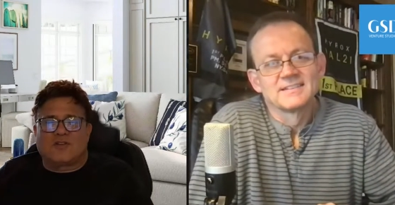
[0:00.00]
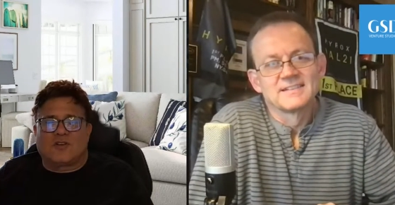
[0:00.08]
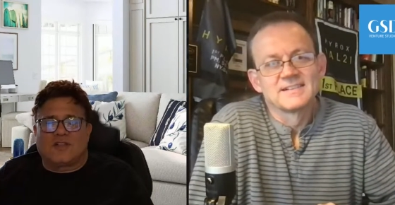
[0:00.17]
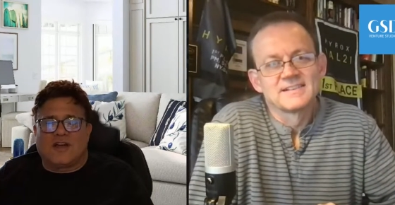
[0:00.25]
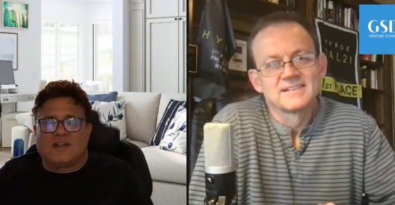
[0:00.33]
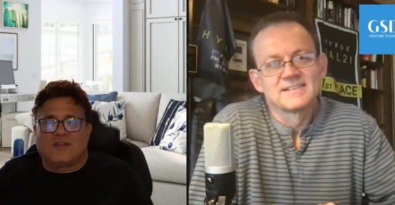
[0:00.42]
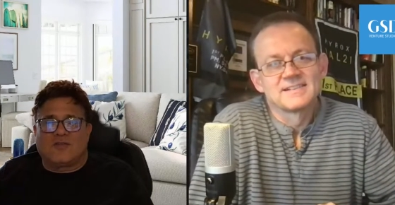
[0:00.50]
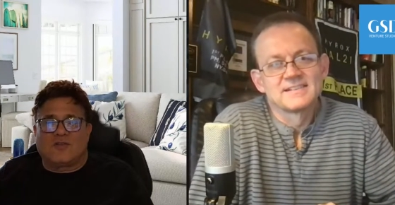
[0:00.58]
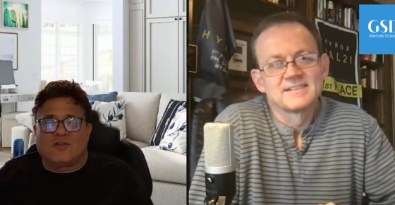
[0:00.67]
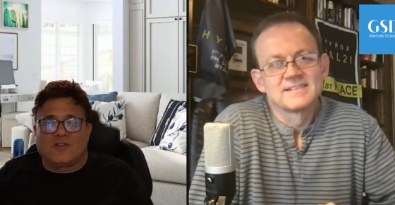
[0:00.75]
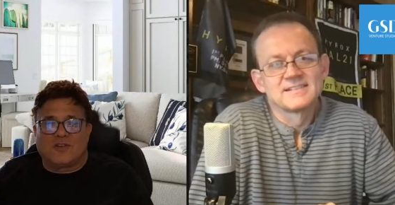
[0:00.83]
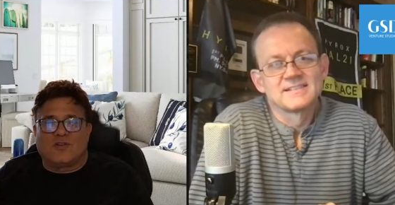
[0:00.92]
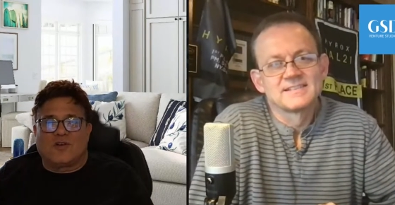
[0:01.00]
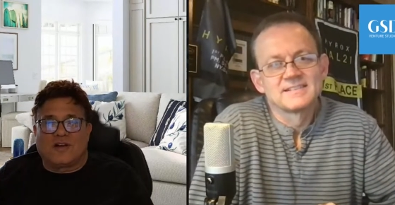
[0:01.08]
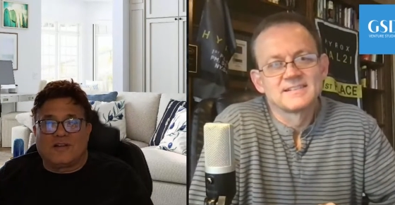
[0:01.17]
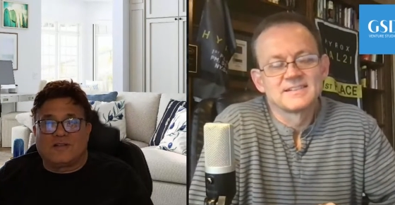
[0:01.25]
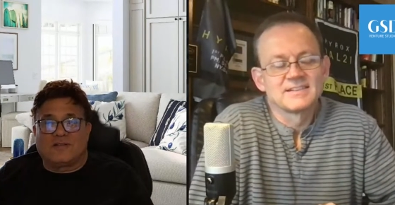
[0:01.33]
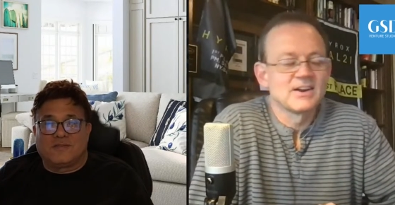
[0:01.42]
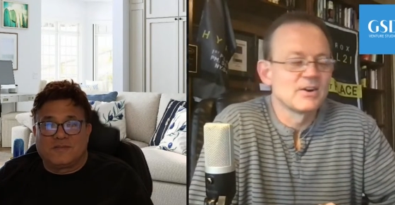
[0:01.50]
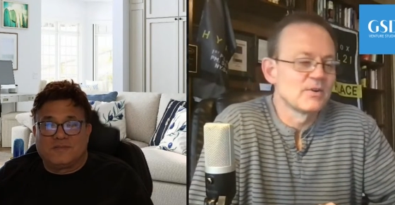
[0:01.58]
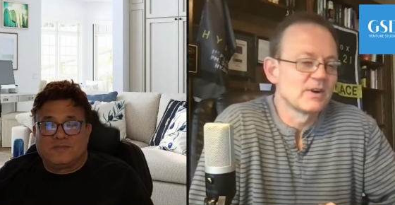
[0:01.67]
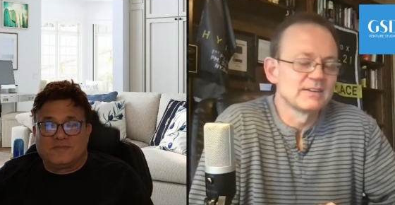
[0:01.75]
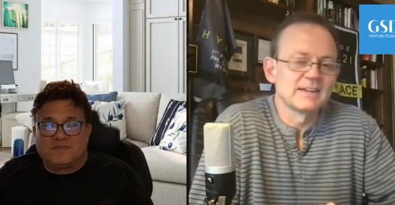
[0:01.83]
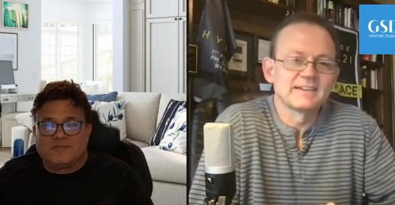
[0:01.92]
Speaker 1: are a lot different too, right?
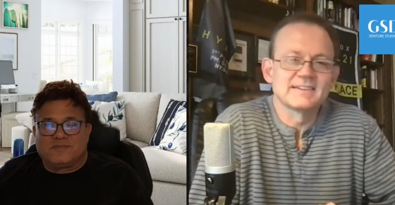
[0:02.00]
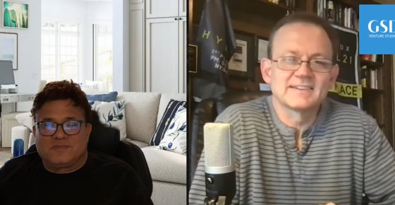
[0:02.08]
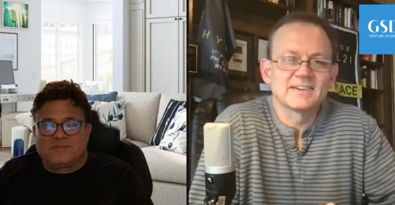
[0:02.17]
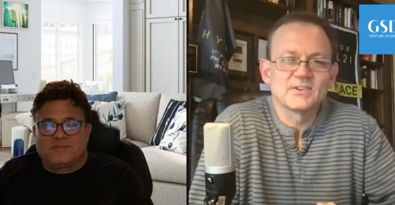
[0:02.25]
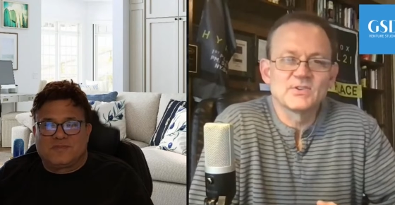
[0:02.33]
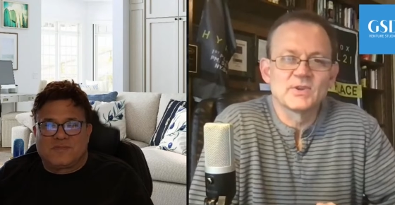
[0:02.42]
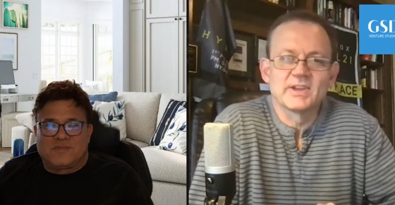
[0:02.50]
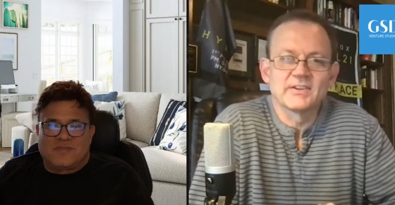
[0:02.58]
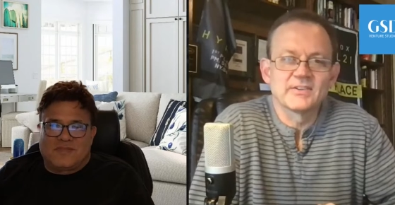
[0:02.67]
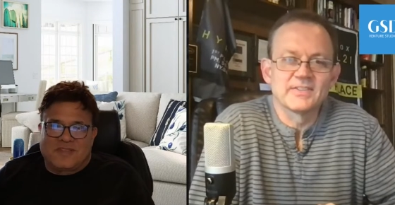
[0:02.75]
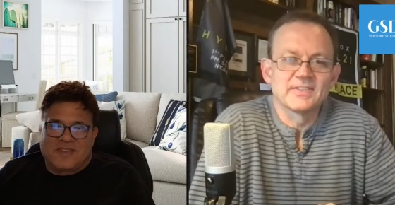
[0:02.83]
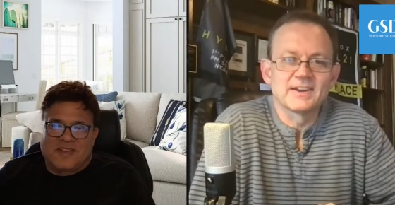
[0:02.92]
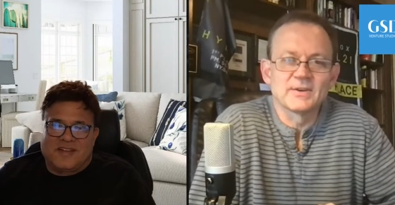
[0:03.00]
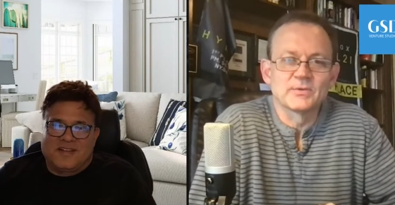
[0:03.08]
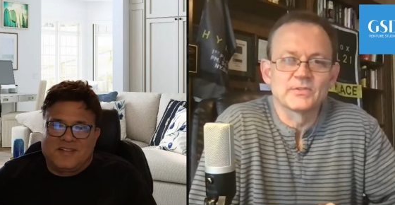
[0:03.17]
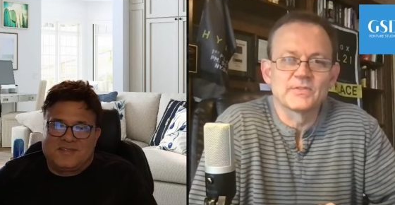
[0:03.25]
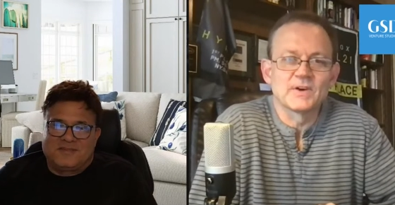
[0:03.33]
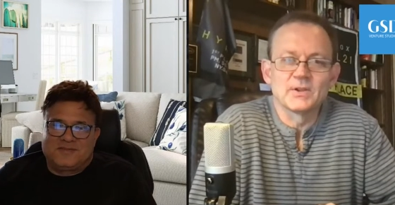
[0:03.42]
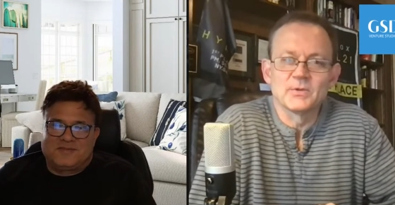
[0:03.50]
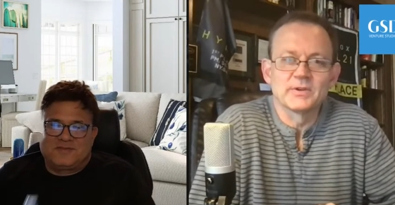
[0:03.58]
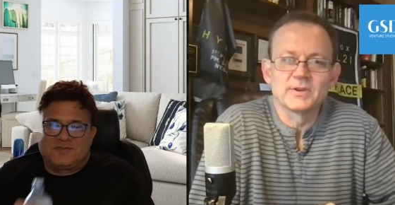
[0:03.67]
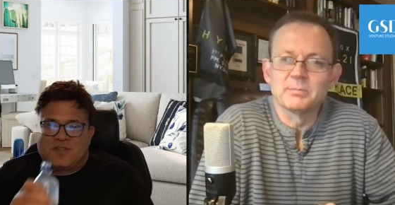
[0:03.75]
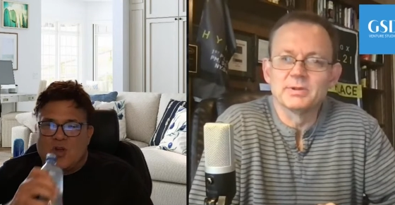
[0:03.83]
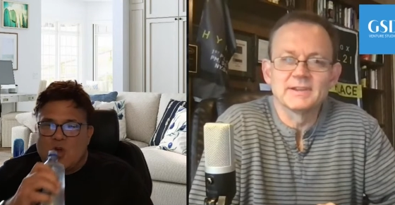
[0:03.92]
Speaker 2: Oh, I'd like to tell you, Gary, that I was
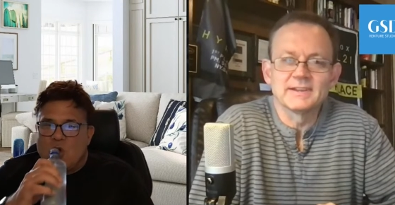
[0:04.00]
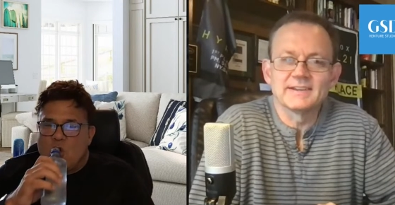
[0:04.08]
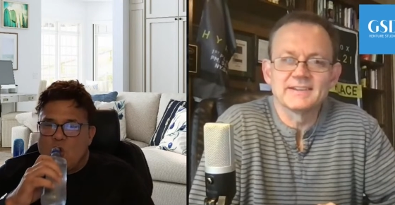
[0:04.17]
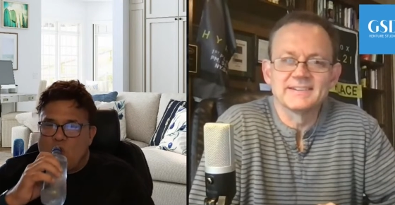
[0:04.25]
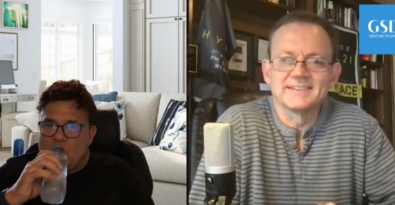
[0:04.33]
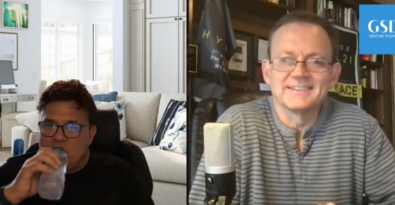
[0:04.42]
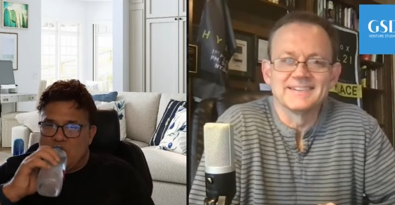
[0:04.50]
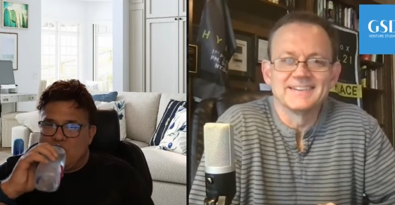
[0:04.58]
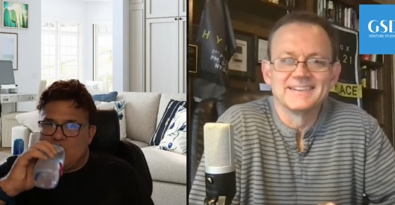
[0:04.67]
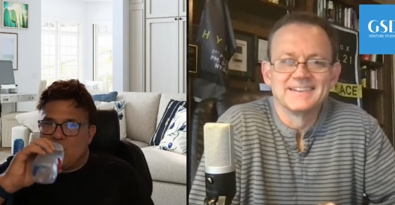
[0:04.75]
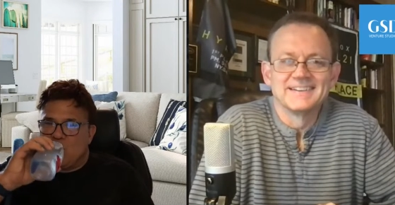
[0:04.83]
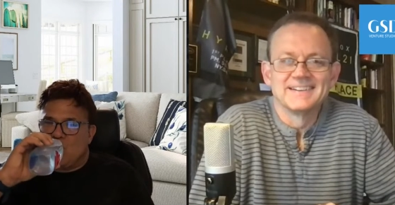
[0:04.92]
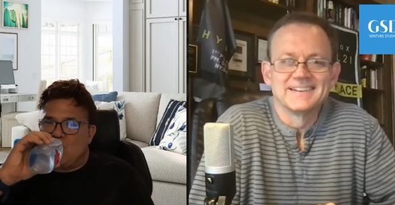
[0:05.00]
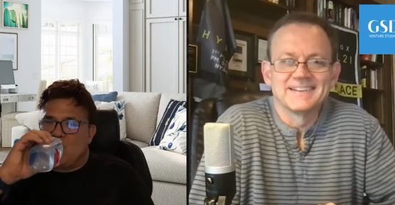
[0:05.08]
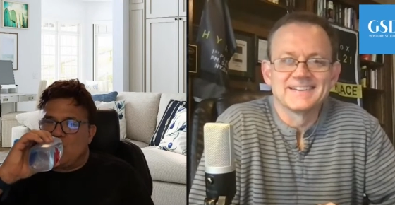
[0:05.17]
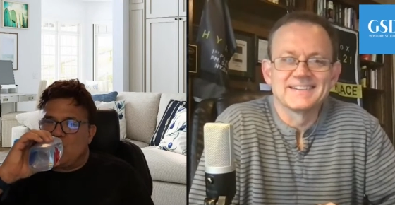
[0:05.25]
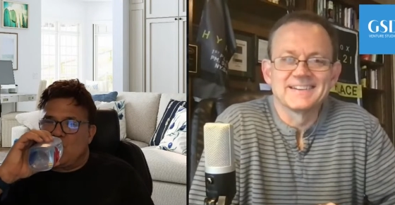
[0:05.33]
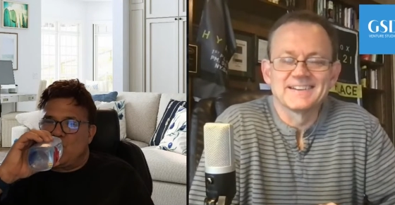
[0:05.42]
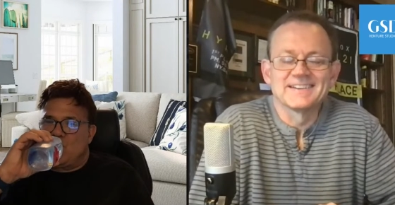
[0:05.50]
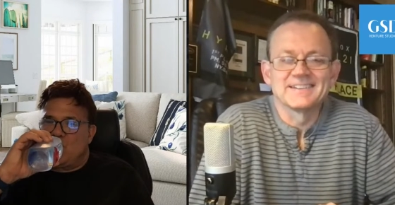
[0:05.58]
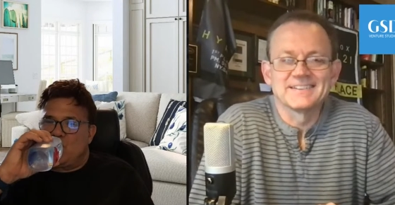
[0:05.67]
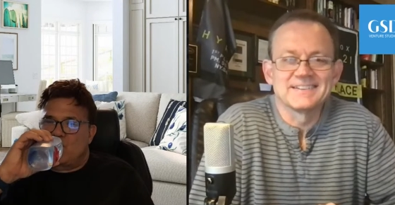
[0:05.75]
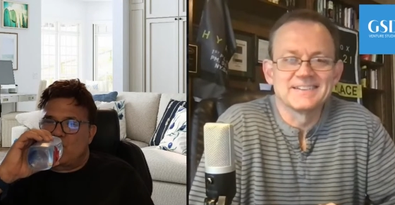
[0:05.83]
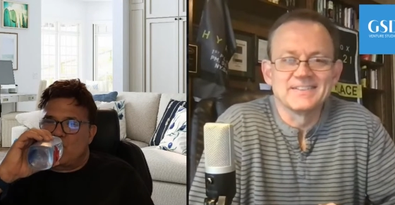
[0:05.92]
following a plan, and
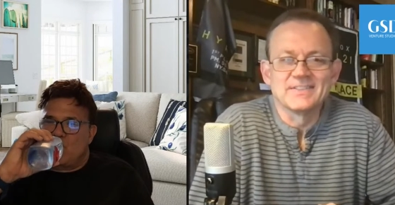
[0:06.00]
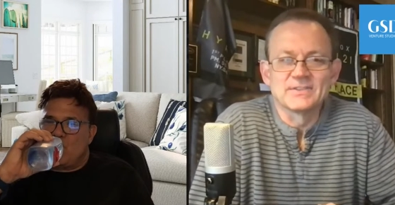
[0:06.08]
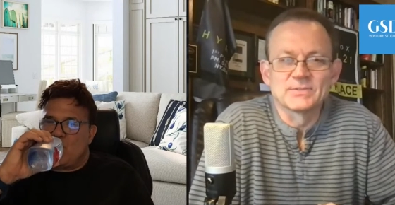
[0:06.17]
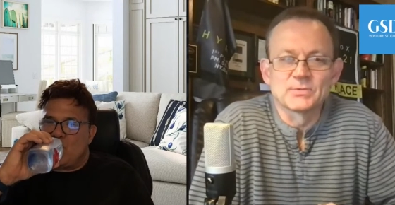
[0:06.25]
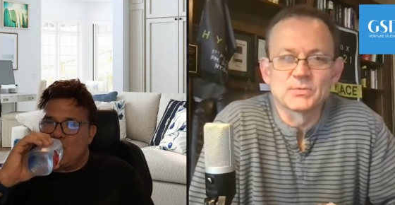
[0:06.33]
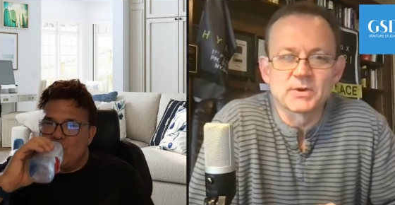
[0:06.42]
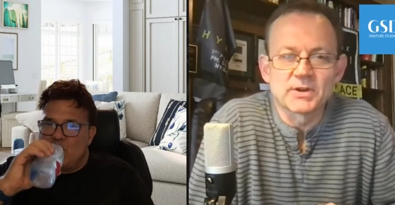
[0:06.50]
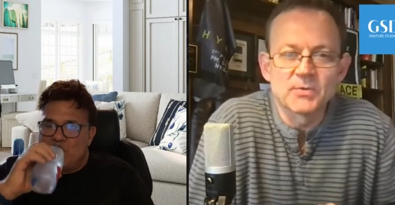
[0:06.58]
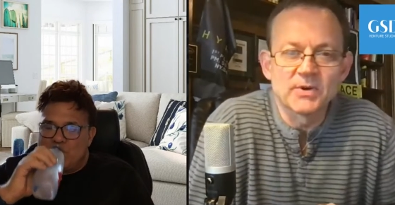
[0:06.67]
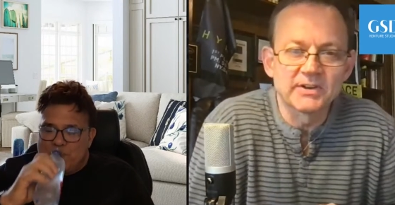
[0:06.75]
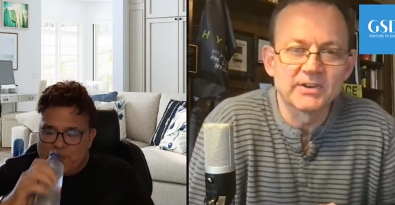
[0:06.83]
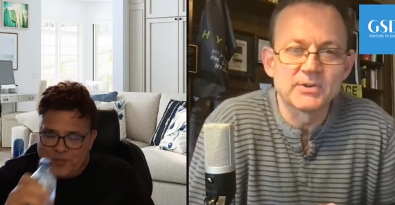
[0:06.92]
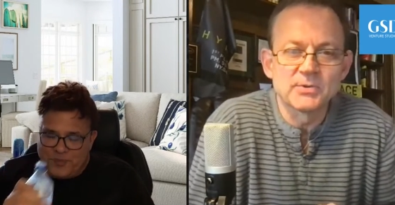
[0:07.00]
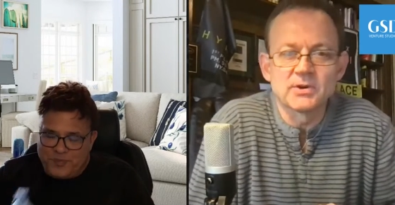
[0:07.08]
this is what I wanted to do